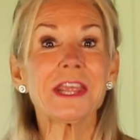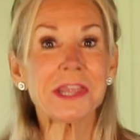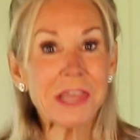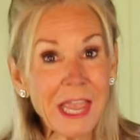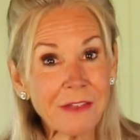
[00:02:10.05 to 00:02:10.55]

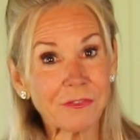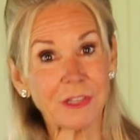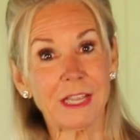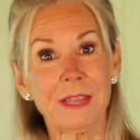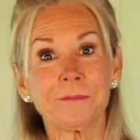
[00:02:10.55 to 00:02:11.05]

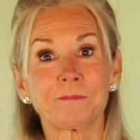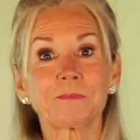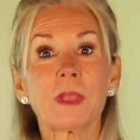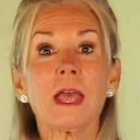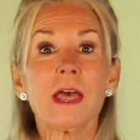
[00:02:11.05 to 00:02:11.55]
Thankfully,
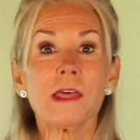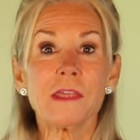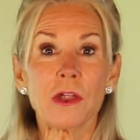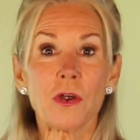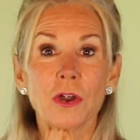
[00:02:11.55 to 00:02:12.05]

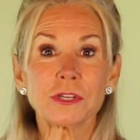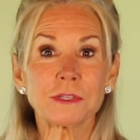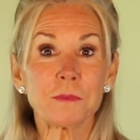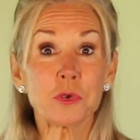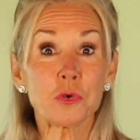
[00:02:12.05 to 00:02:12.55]
there are
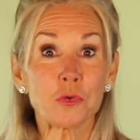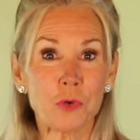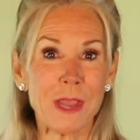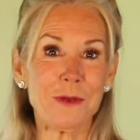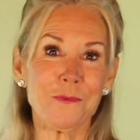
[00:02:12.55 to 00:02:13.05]
some
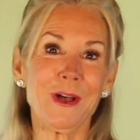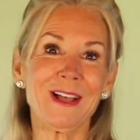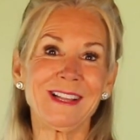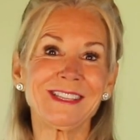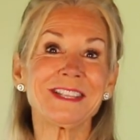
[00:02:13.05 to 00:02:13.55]
great
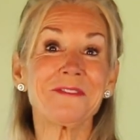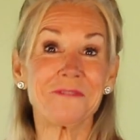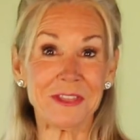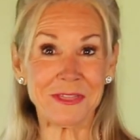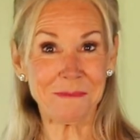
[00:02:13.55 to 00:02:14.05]
ones that
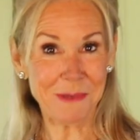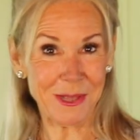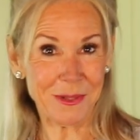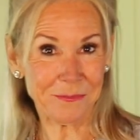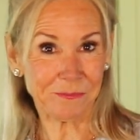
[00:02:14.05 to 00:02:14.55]
fit the bill.